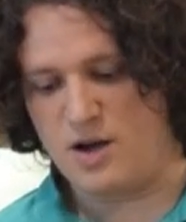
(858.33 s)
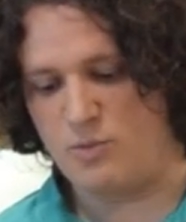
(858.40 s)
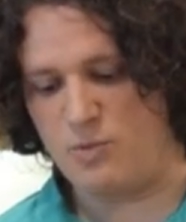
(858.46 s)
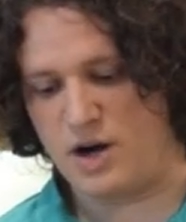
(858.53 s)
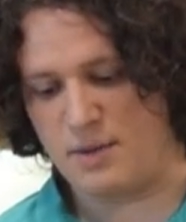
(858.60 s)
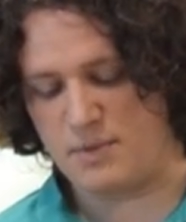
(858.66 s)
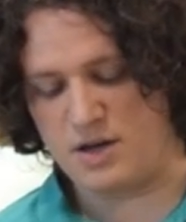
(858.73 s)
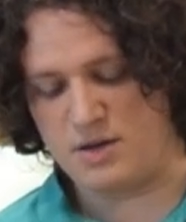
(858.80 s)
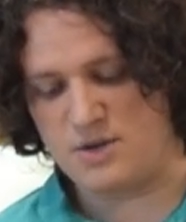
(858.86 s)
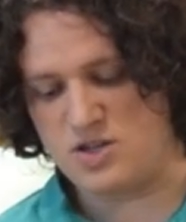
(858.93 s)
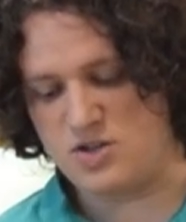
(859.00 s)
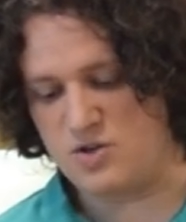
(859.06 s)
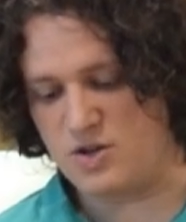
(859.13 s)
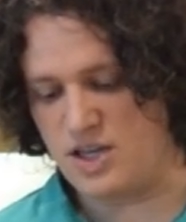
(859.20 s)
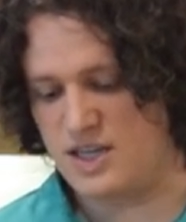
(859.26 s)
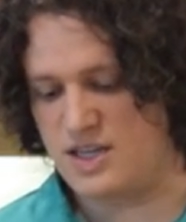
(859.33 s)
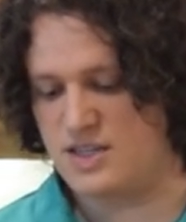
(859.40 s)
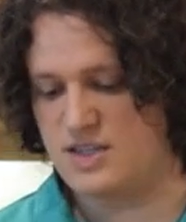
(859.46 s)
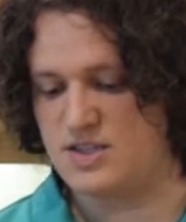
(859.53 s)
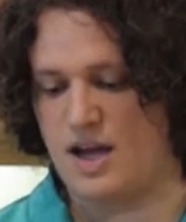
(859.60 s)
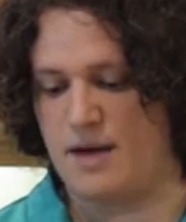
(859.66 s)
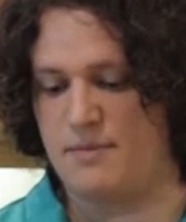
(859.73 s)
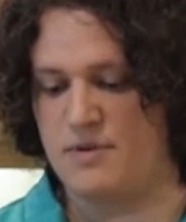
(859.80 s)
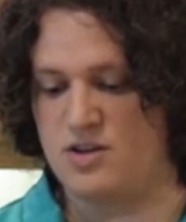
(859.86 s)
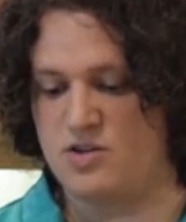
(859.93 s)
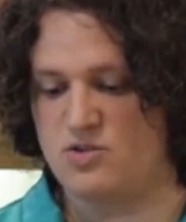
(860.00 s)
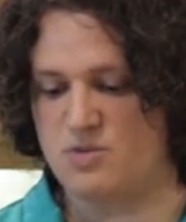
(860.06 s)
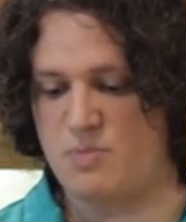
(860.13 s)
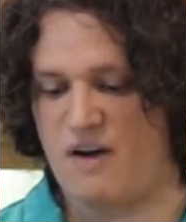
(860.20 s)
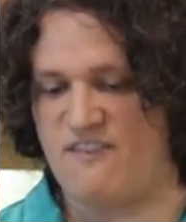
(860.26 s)
What I'm gonna be doing is I'm gonna
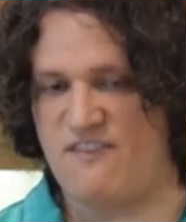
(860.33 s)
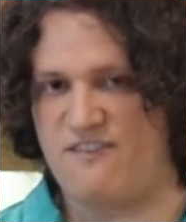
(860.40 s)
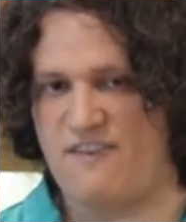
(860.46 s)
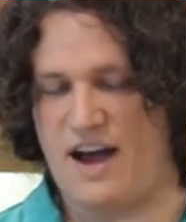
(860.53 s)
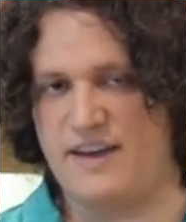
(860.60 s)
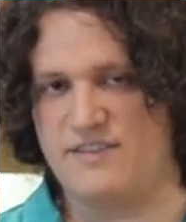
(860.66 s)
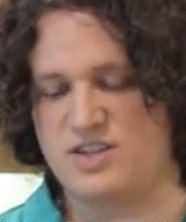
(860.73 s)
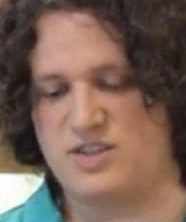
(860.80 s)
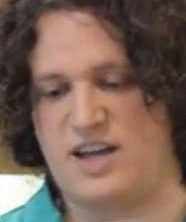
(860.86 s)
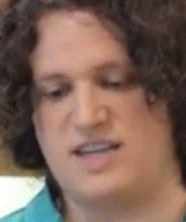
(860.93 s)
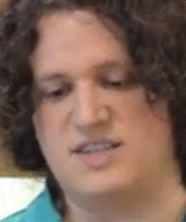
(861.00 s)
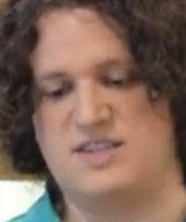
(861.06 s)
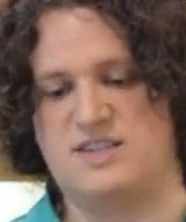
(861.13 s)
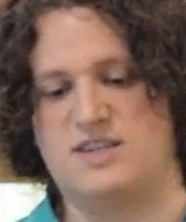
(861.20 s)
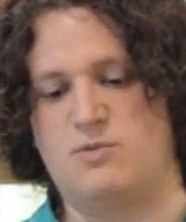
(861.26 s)
use about five slices,